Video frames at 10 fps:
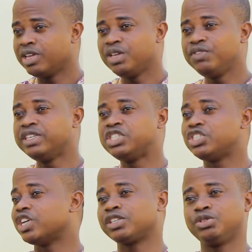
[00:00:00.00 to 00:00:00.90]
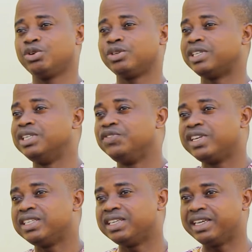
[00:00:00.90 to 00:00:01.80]
even checks your
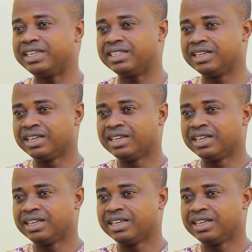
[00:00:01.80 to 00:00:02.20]
certificate again.